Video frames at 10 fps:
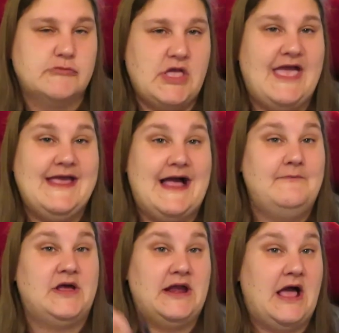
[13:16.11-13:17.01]
Hey,
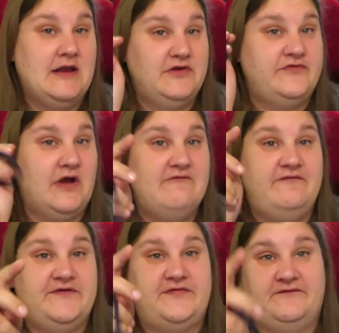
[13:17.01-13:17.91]
I'm gonna, I'm gonna try and
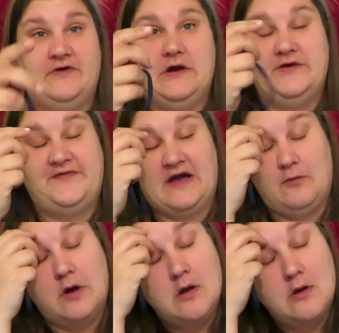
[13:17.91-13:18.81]
fish the photos
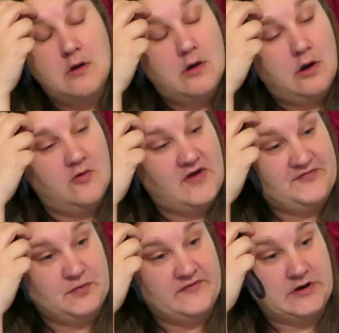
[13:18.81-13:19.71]
out of
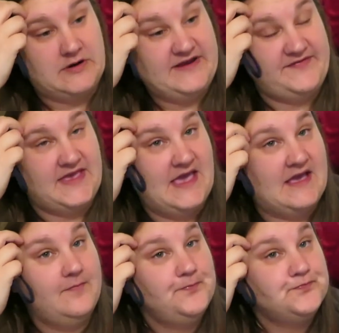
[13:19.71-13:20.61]
us with our crazy hair.